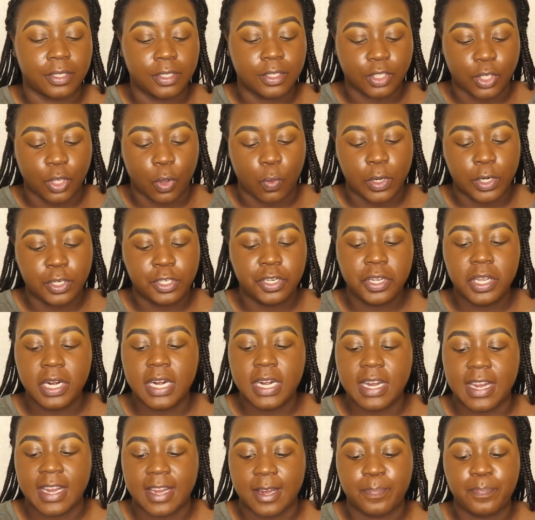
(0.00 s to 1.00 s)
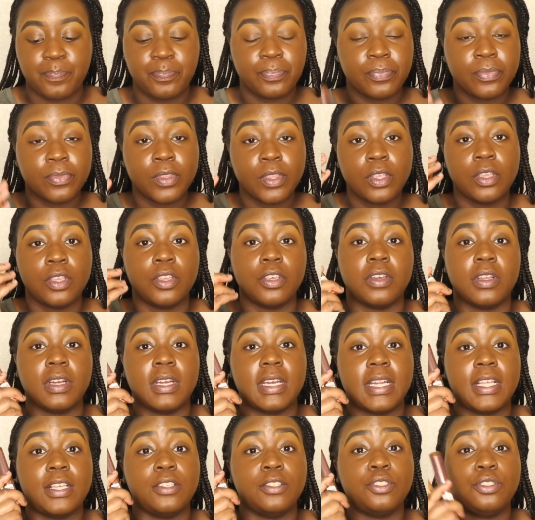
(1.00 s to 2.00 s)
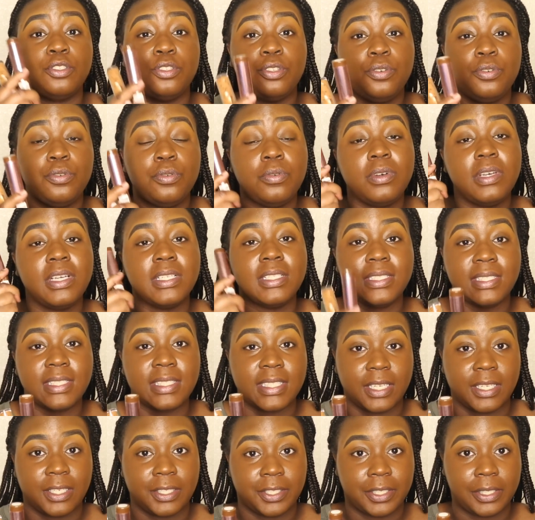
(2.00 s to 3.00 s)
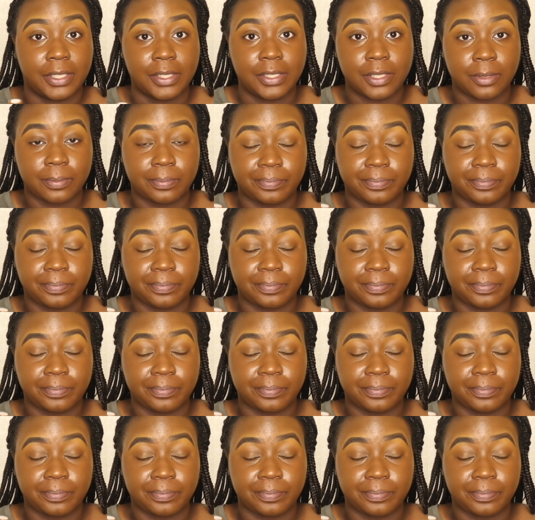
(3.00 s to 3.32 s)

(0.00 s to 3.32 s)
So what you're gonna need 2 concealers,